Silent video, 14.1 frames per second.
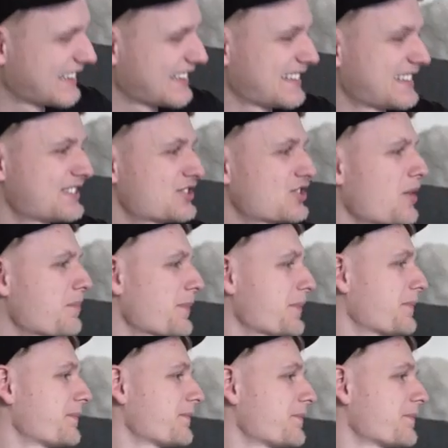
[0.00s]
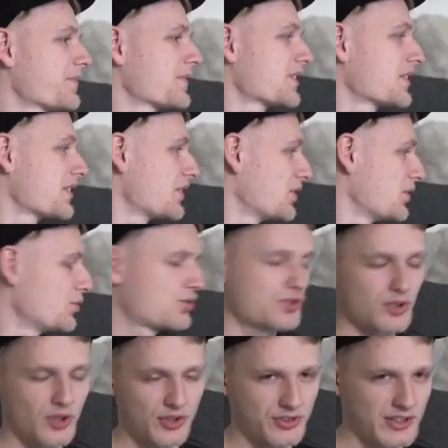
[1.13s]
Stop! Who snores
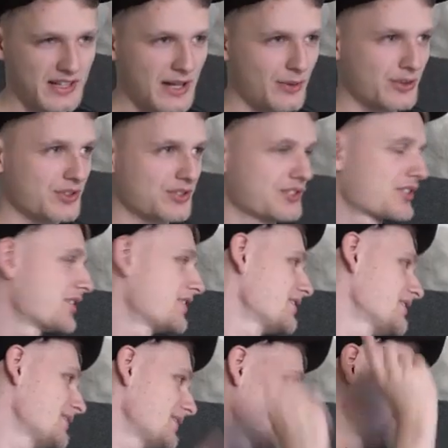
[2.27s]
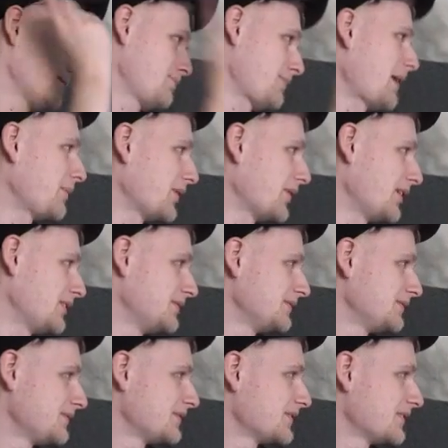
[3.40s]
the loudest? Pablo!
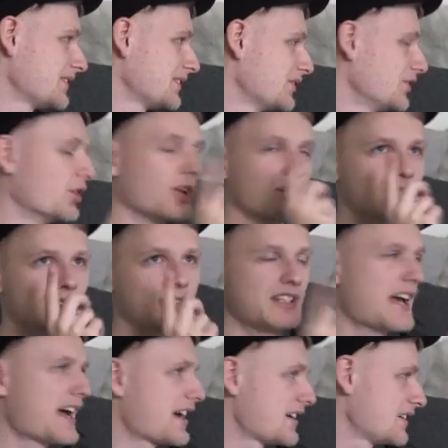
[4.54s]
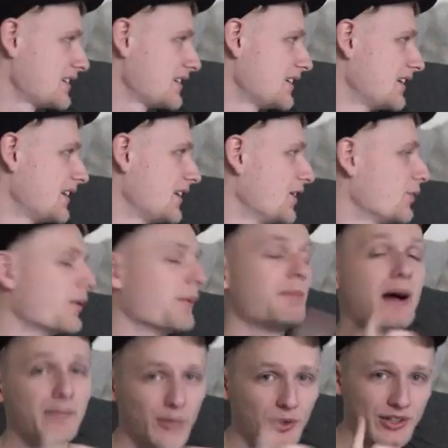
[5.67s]
No, yeah. When
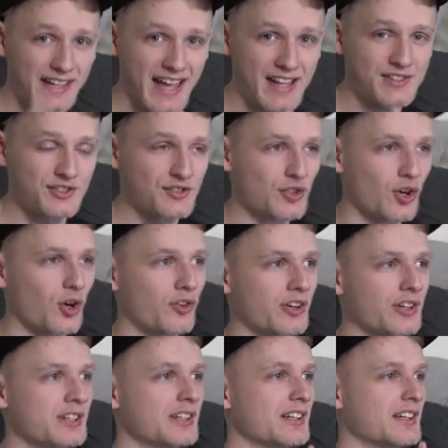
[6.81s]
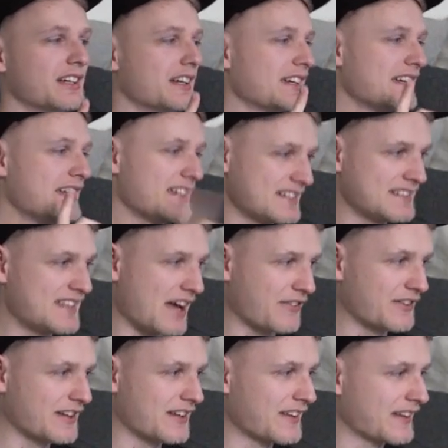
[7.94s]
Pablo gets snoring, he's definitely
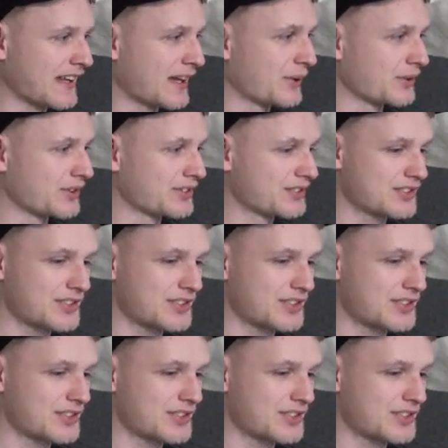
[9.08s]
the loudest.